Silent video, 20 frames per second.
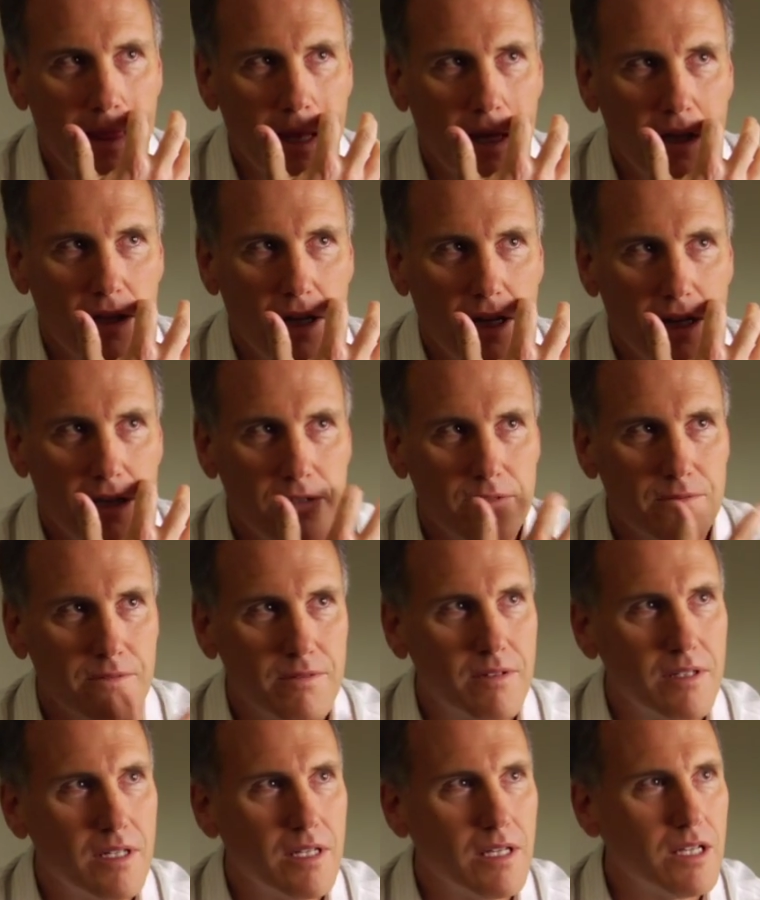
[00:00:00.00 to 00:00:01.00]
a lot of
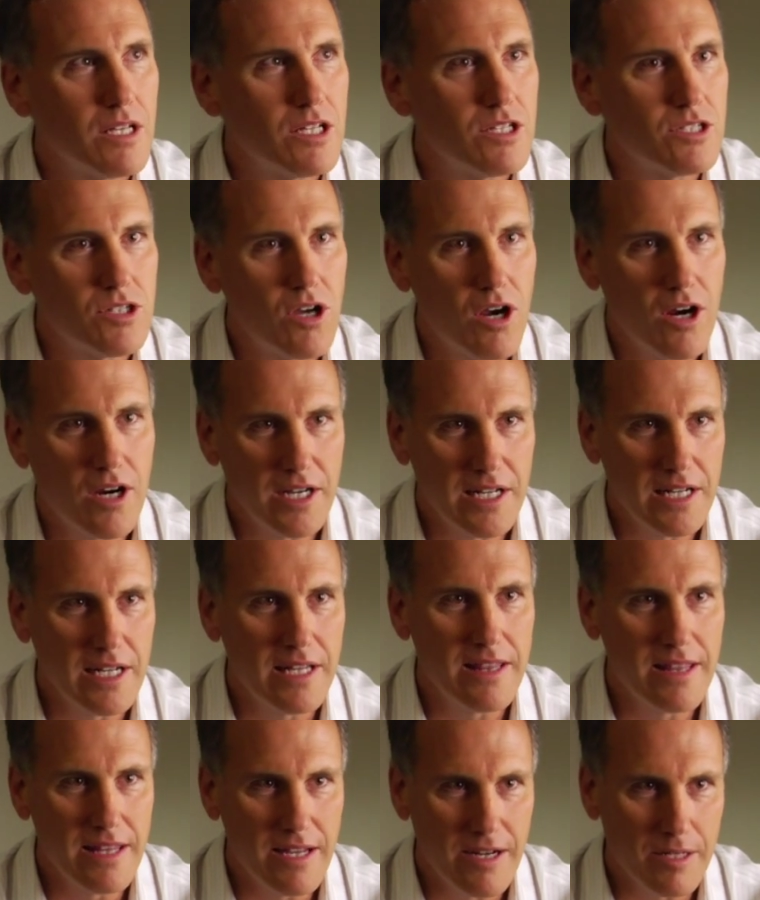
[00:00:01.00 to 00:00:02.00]

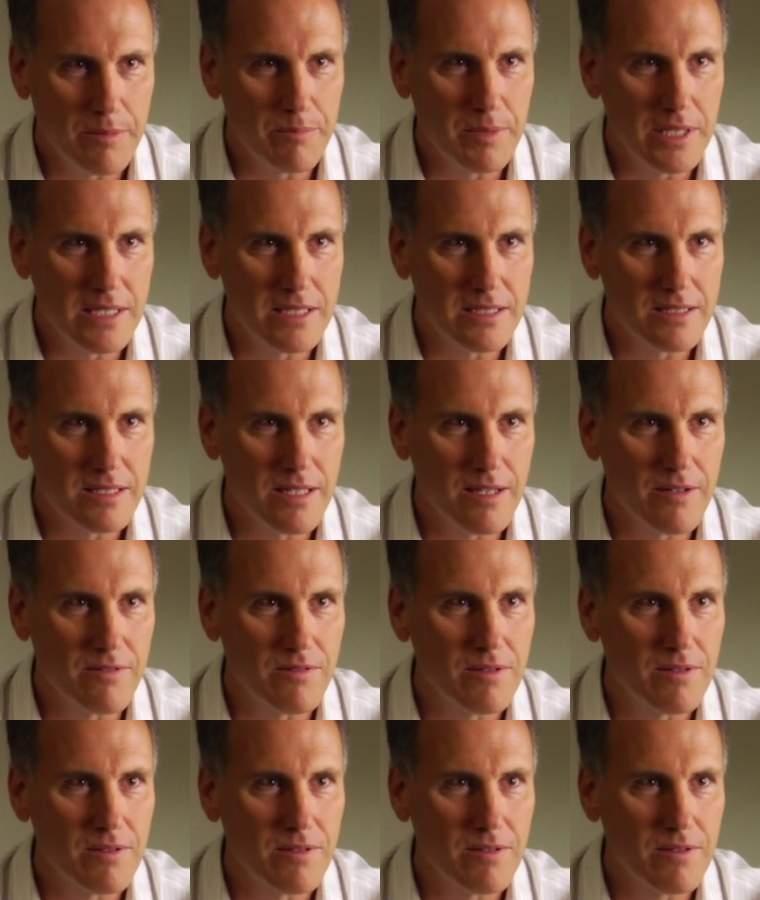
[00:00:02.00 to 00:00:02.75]
targeted therapies